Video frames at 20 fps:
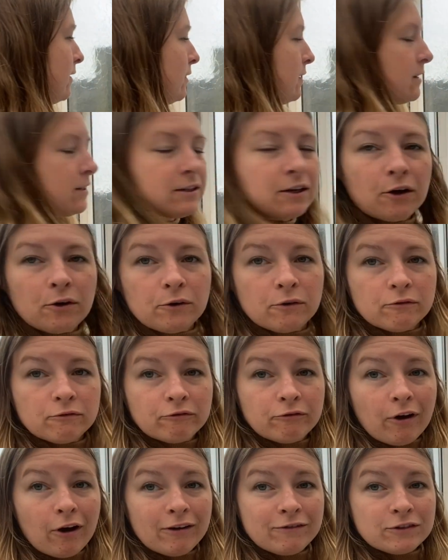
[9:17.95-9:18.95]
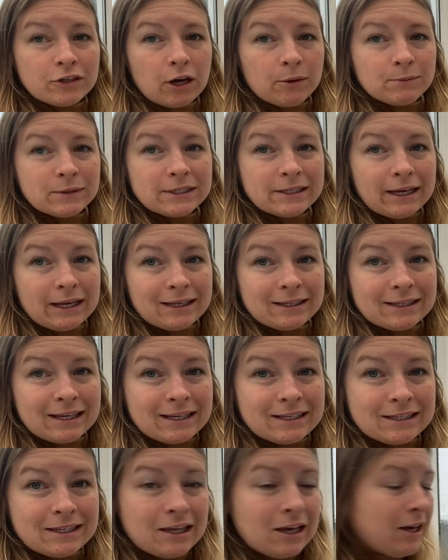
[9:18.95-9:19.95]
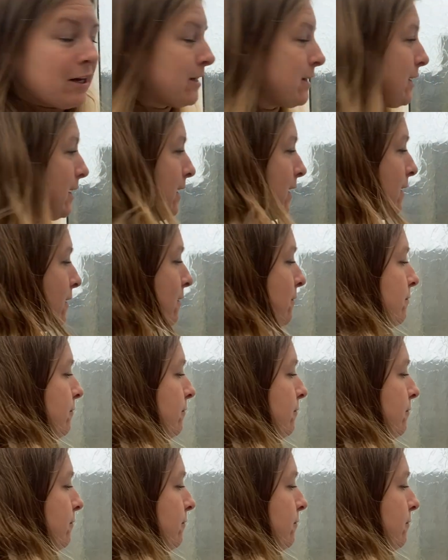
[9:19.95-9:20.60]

So 5 times 6 is 30.